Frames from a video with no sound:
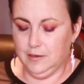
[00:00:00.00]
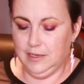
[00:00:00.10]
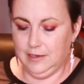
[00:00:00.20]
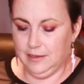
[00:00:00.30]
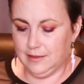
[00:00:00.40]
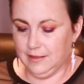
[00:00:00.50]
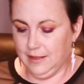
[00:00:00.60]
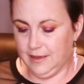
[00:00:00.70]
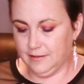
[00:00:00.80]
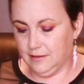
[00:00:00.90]
and it's
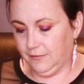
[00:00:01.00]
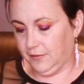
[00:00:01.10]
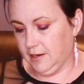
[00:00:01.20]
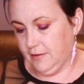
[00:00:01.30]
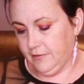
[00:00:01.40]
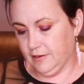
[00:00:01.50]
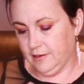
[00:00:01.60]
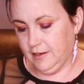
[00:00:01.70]
lasted forever,